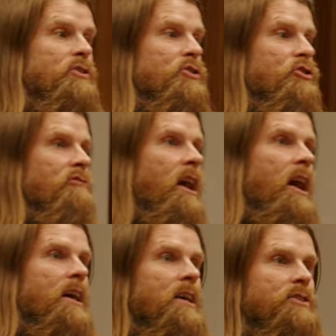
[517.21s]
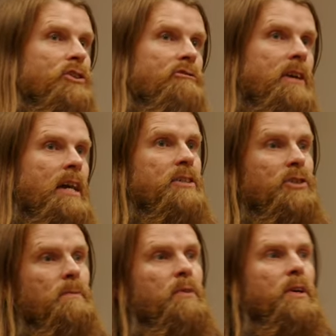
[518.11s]
To try and create
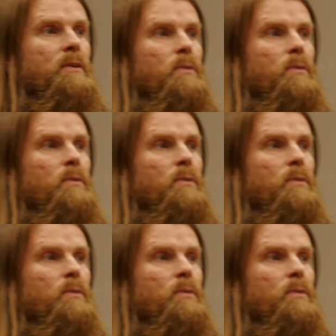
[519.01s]
something